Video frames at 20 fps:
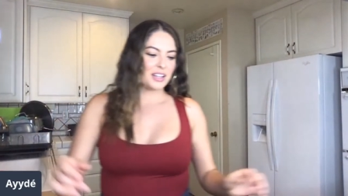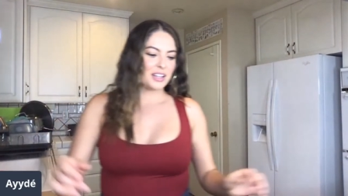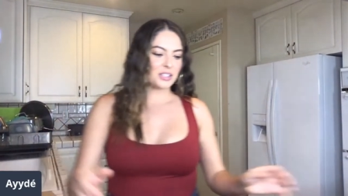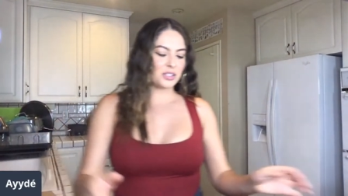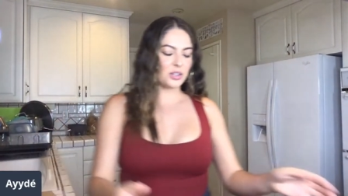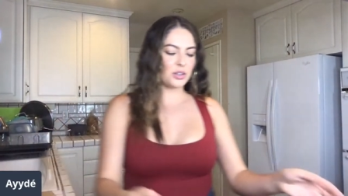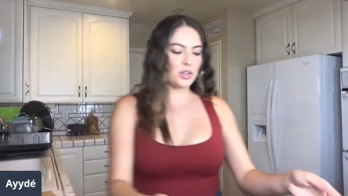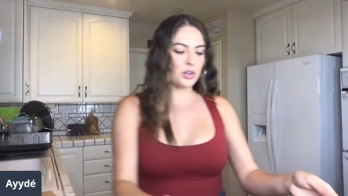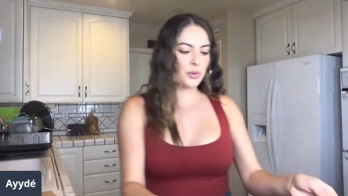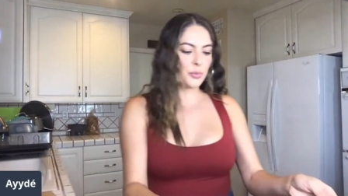
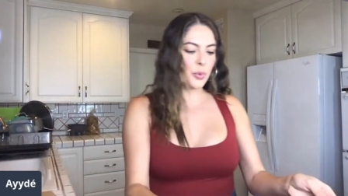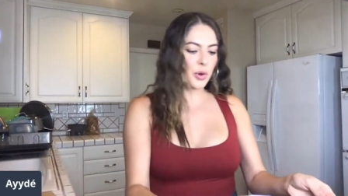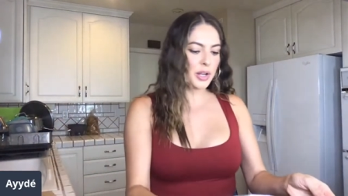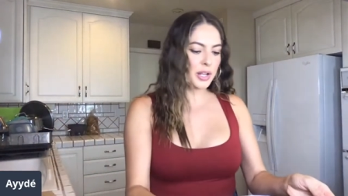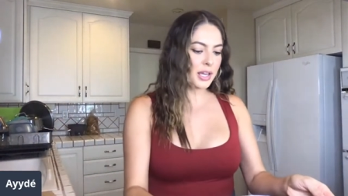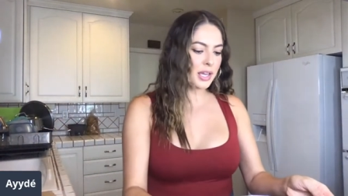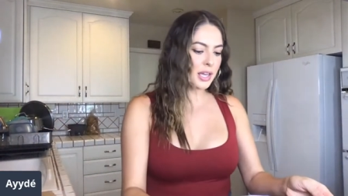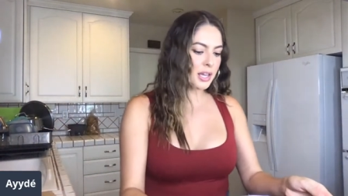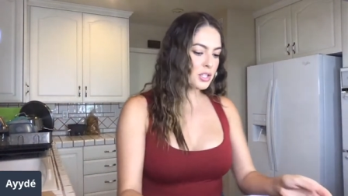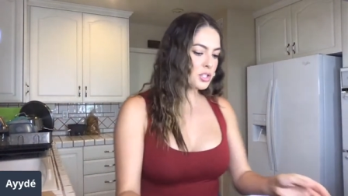So you want to